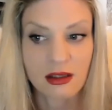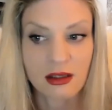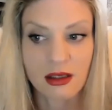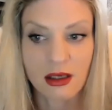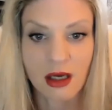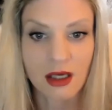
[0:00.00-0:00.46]

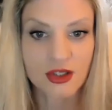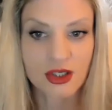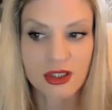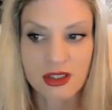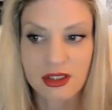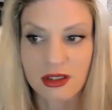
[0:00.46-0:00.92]
not
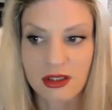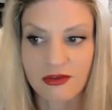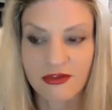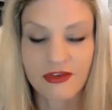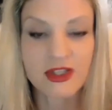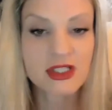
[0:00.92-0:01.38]
just
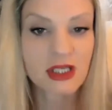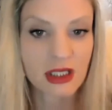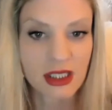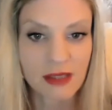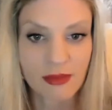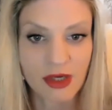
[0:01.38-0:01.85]

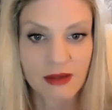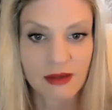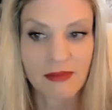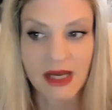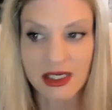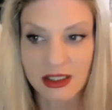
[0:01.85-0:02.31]
physically, but
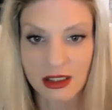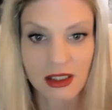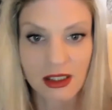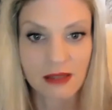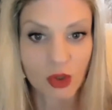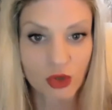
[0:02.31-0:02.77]

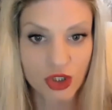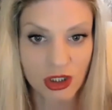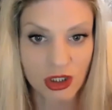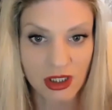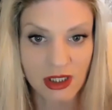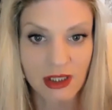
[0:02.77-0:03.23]
mentally,
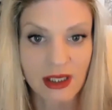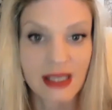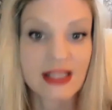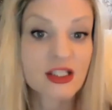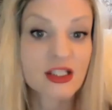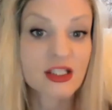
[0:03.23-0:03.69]
emotionally,
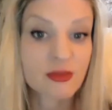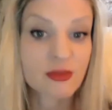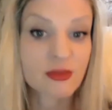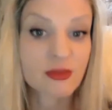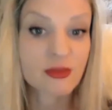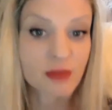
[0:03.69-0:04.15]
and
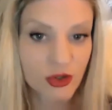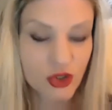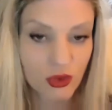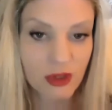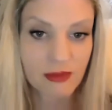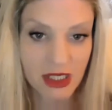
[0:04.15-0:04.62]
spiritually,
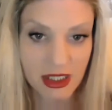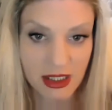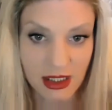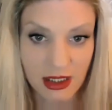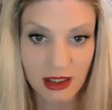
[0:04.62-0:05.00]
meaning